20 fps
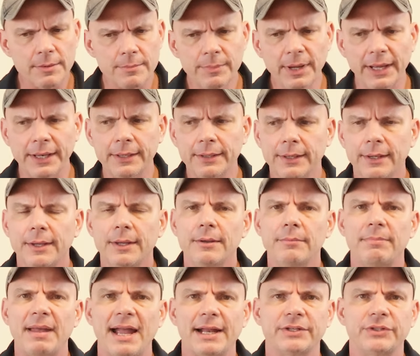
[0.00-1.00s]
But
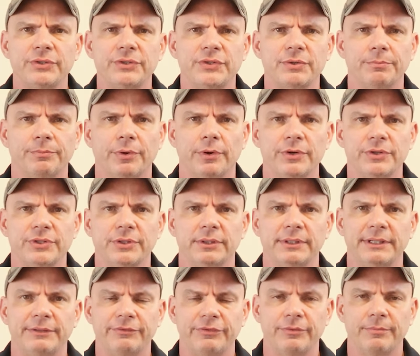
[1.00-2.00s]
back to some
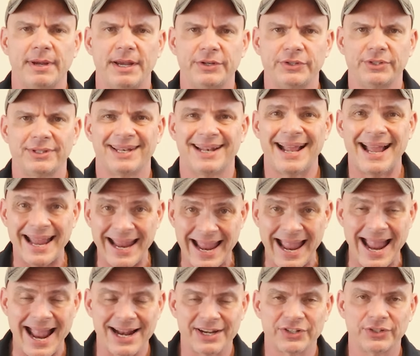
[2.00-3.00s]
personal information that I
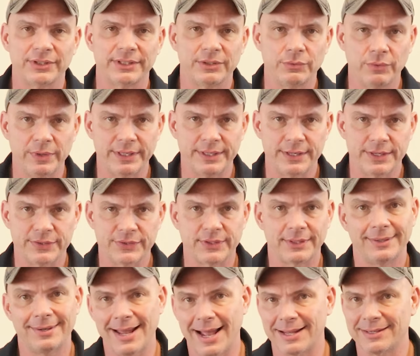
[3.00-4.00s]
actually
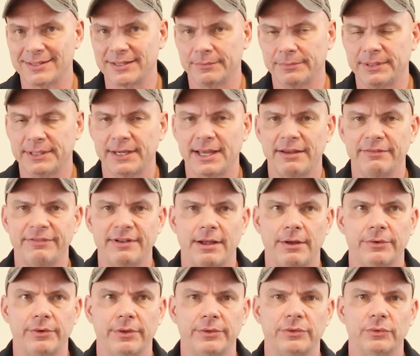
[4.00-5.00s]
witnessed, not something I
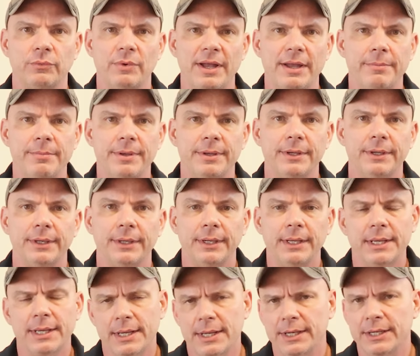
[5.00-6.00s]
found on the web.
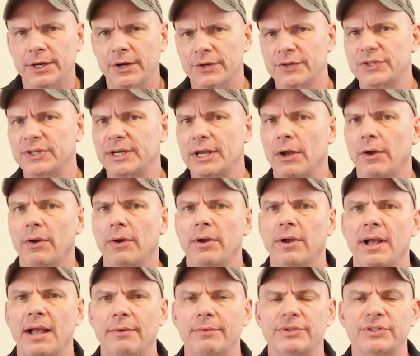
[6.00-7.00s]
Years ago,
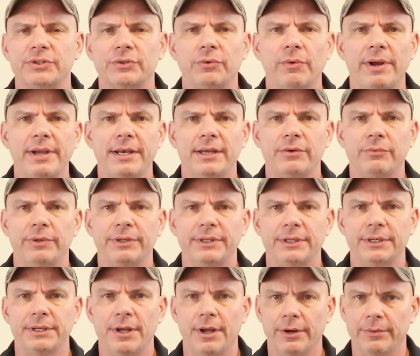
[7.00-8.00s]
I was acquainted with
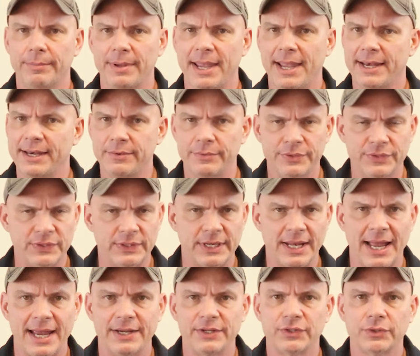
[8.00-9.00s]
a young man, he was in
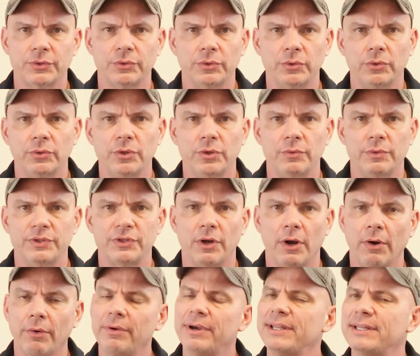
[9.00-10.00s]
high school, who was
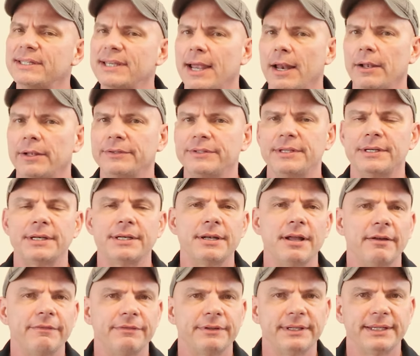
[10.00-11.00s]
already talented
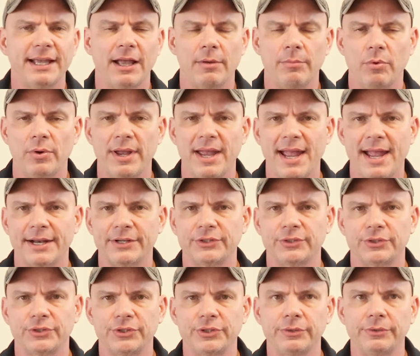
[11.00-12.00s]
enough in cowboy
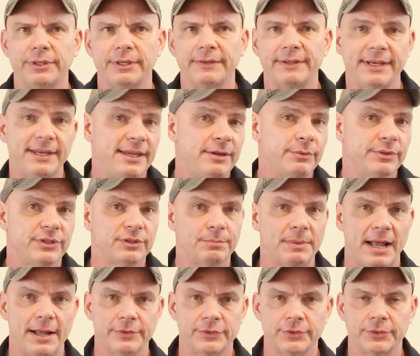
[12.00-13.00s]
action shooting that he was
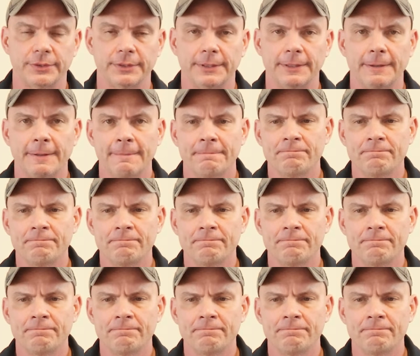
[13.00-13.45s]
sponsored.